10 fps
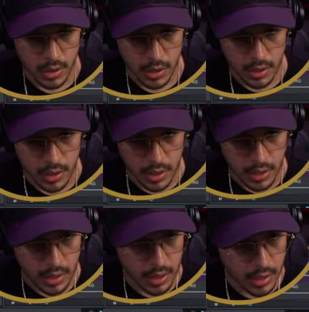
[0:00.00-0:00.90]
and
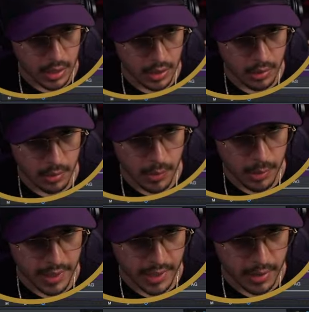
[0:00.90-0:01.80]
then maybe
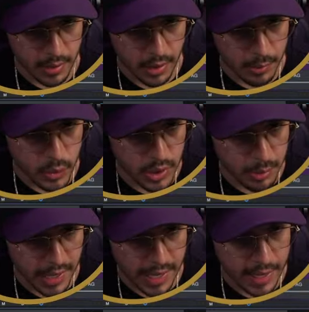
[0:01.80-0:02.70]
like a moody
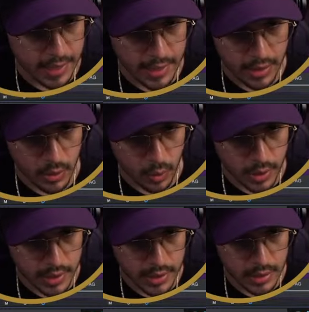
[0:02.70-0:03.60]
pad in the
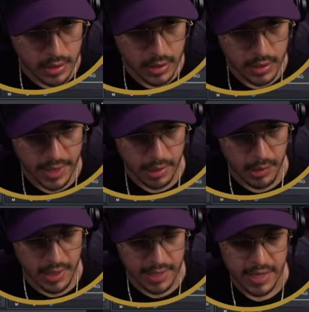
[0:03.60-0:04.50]
organ. That could
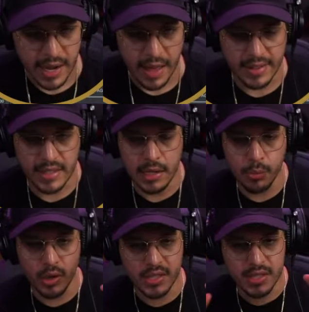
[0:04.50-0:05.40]
be like, I like to keep
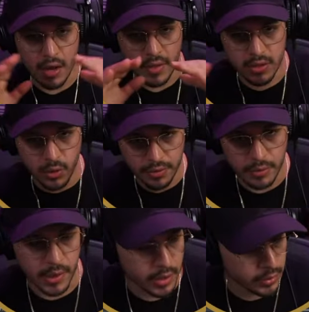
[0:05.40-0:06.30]
one sound that's sort of
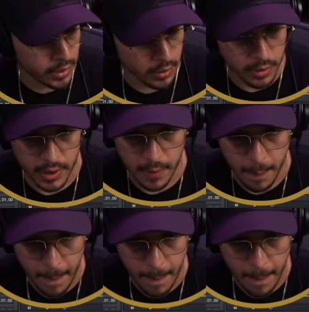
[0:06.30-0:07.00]
familiar throughout the whole thing.